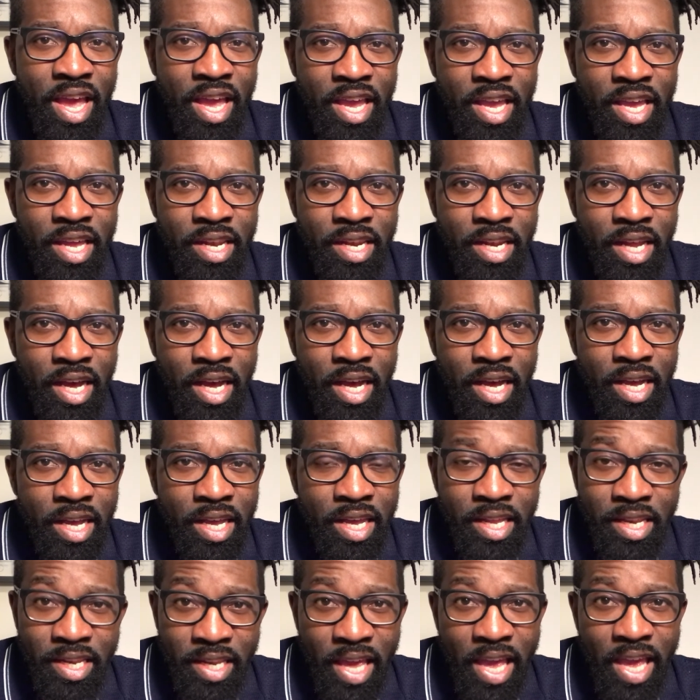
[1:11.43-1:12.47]

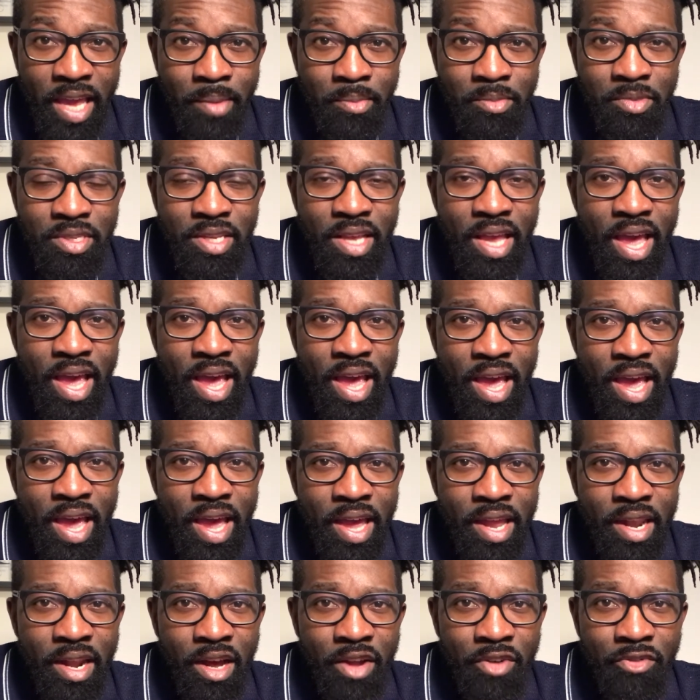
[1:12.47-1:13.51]
in games.
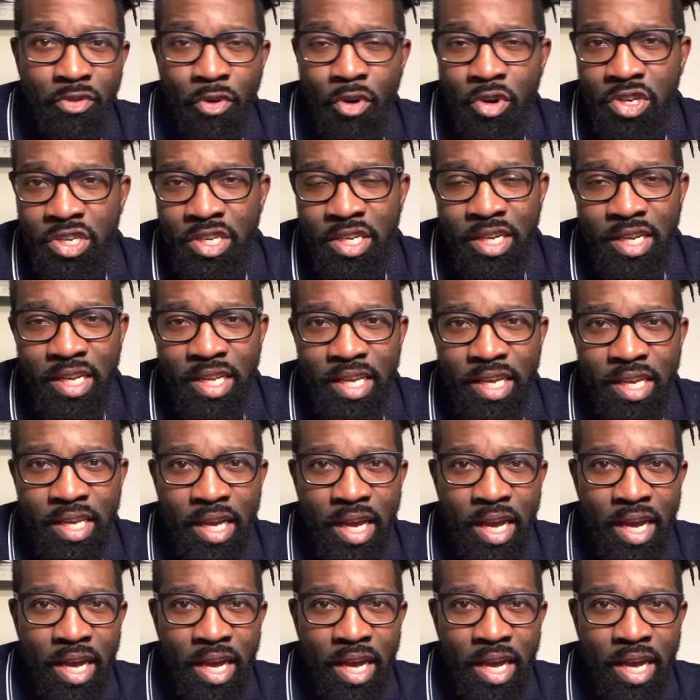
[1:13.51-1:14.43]
And unfortunately,